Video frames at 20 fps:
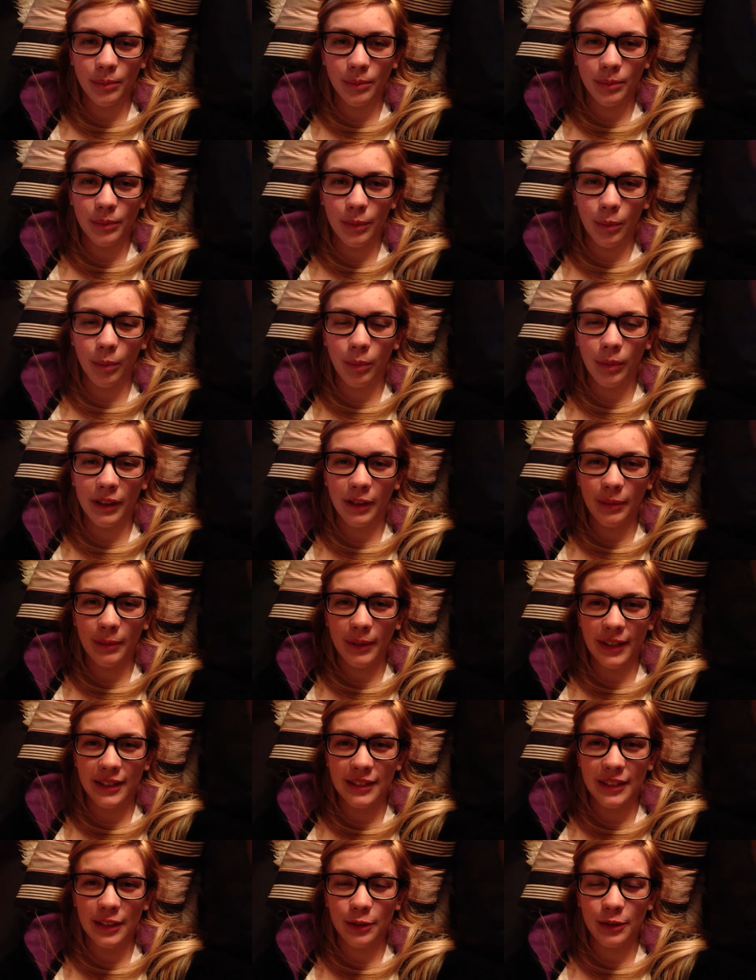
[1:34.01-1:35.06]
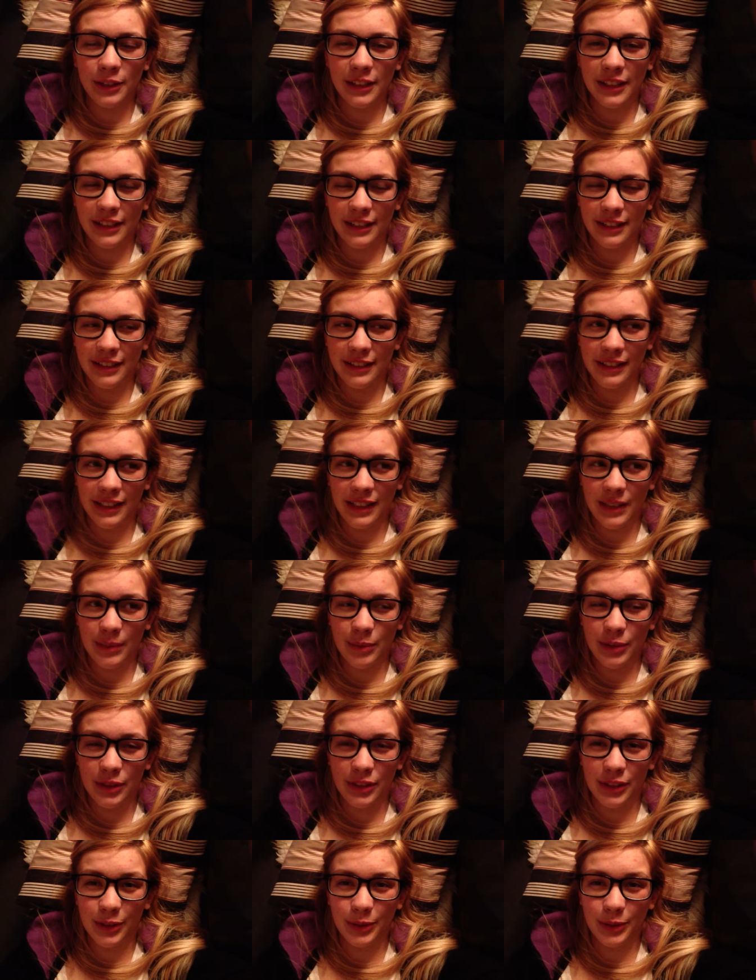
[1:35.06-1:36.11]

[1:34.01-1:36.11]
probably pass out here and sleep until